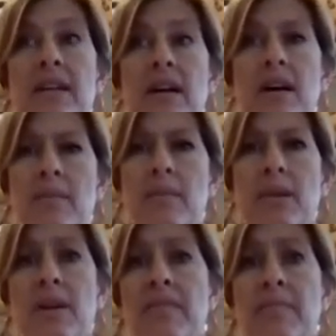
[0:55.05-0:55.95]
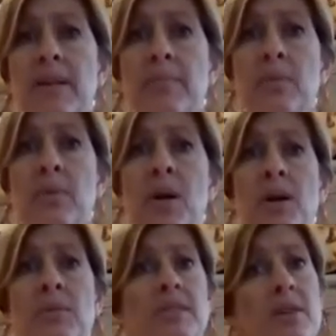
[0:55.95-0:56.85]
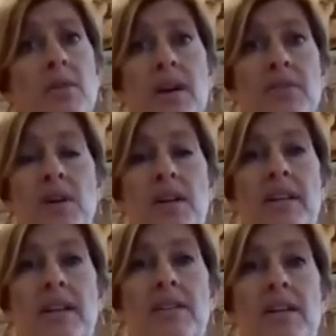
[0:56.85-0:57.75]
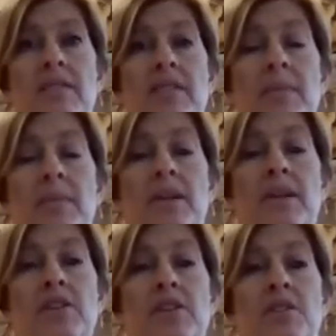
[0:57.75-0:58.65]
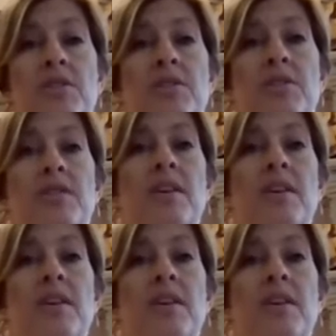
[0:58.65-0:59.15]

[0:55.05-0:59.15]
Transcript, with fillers: um, a lot of people will say, "Oh, I've tried an anti-inflammation diet," which